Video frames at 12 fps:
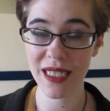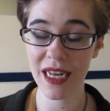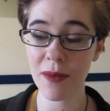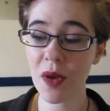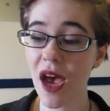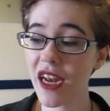and
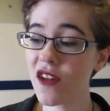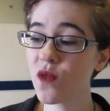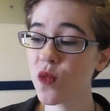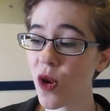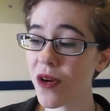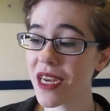I'm kind of
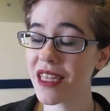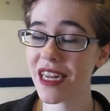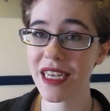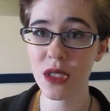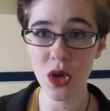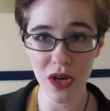worried that
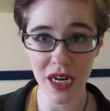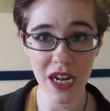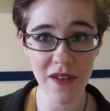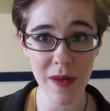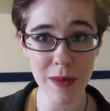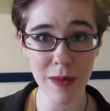it's not going to
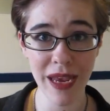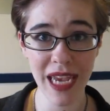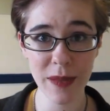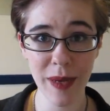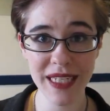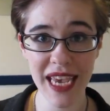live up to my
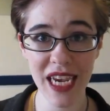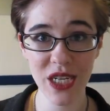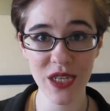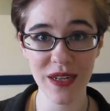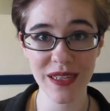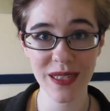
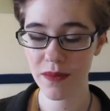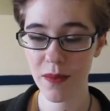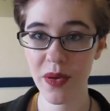expectations.